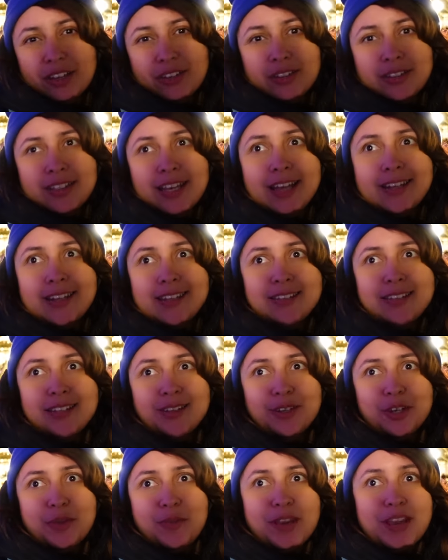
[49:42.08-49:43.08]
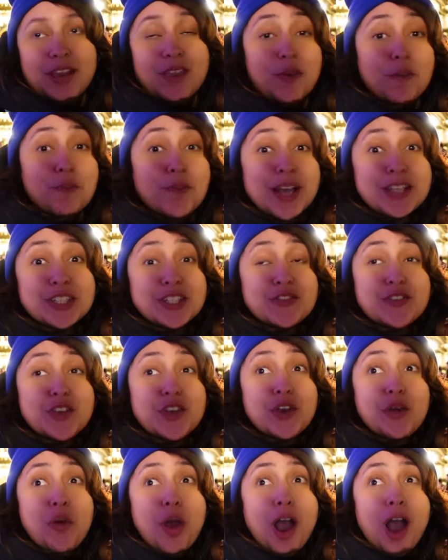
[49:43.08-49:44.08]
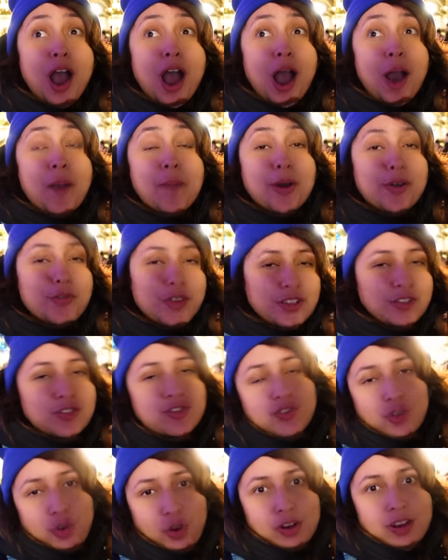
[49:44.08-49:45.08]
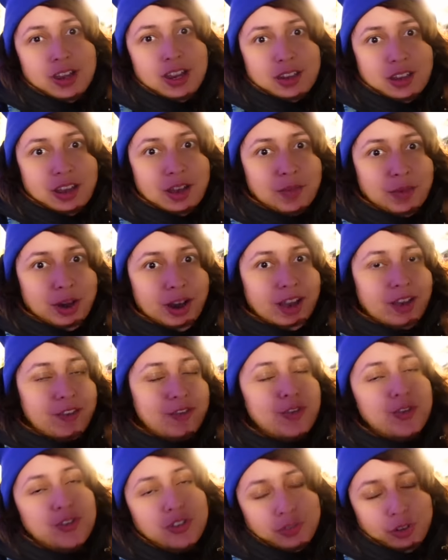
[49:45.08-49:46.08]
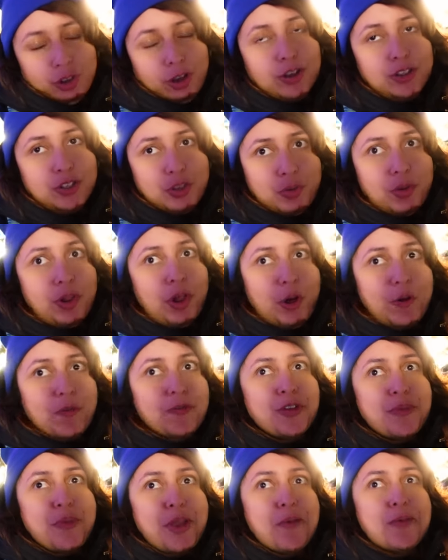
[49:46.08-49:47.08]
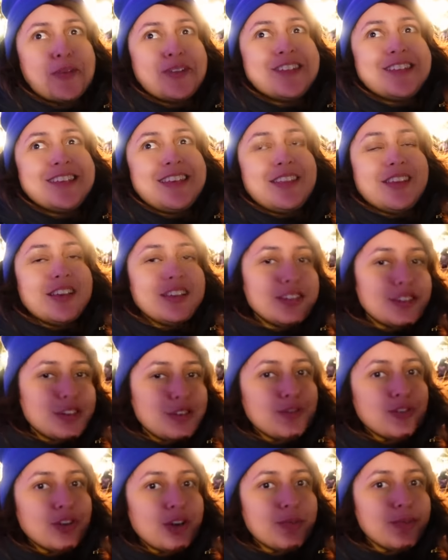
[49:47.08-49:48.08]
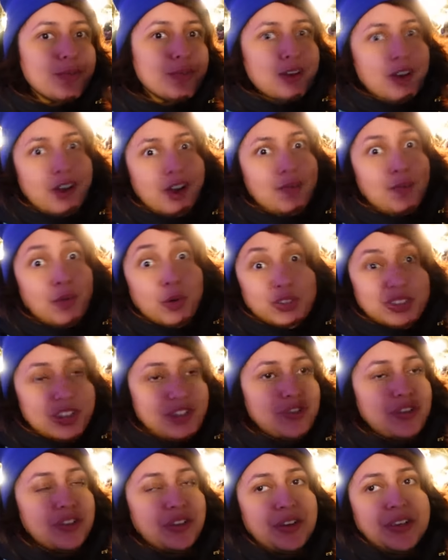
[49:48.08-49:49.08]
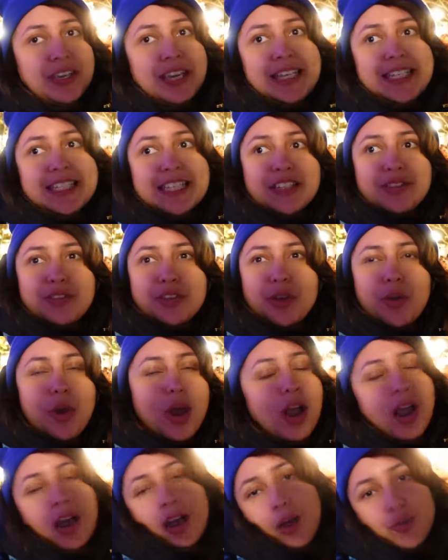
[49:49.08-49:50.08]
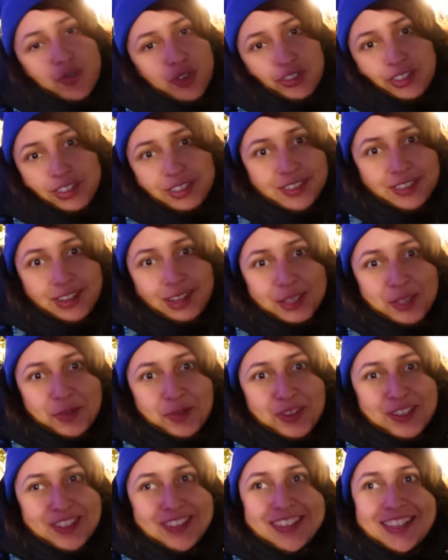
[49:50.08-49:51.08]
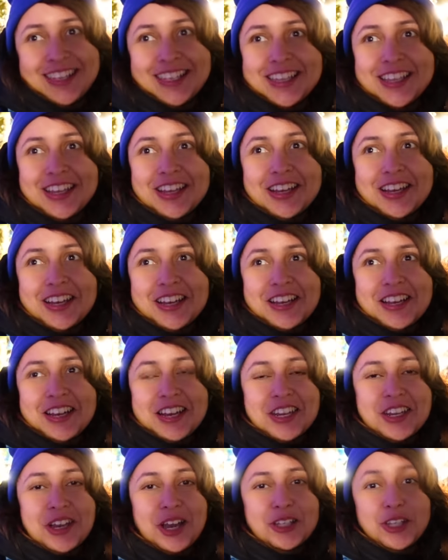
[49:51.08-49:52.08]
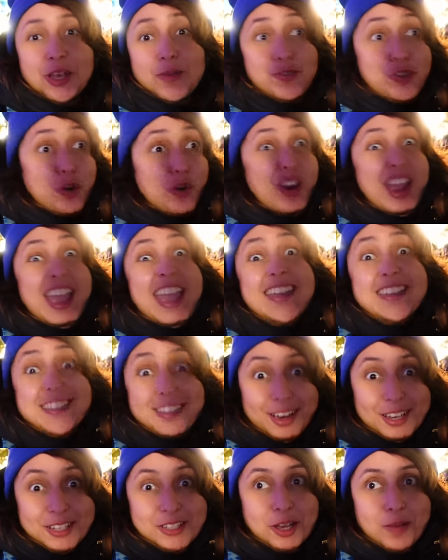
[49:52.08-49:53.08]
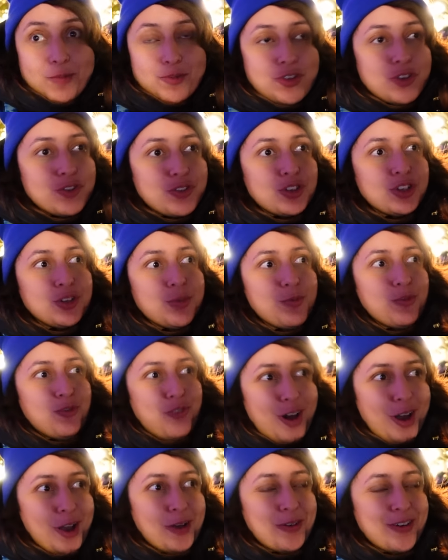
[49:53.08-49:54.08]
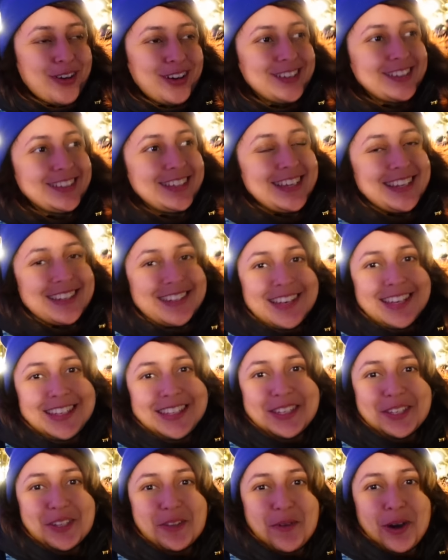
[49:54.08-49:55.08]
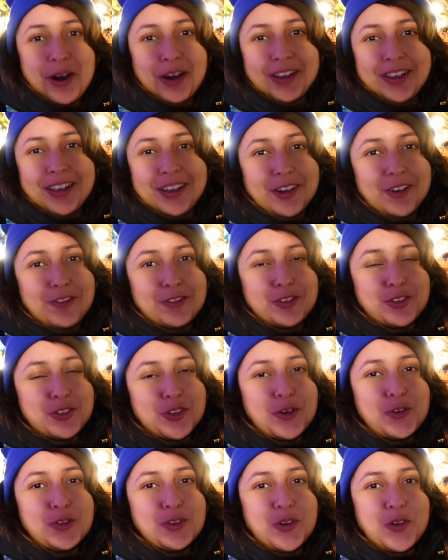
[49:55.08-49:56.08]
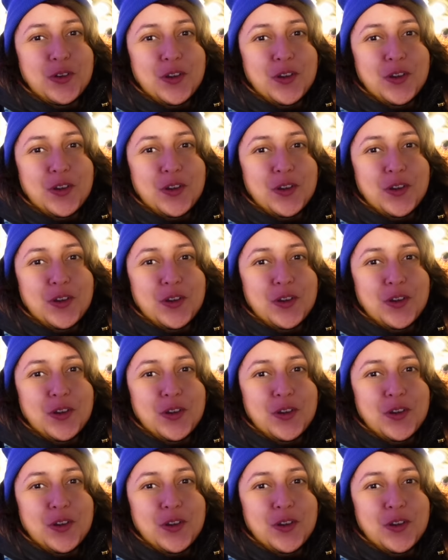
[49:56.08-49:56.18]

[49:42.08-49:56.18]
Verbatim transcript: I understand this isn't going to be the best view but rest assured, in my future vlogs, you will hopefully be able to see this from a more centrally located view. I'm just excited to be seeing the nighttime show, a nighttime show, just some fireworks in a Disney park again after so, so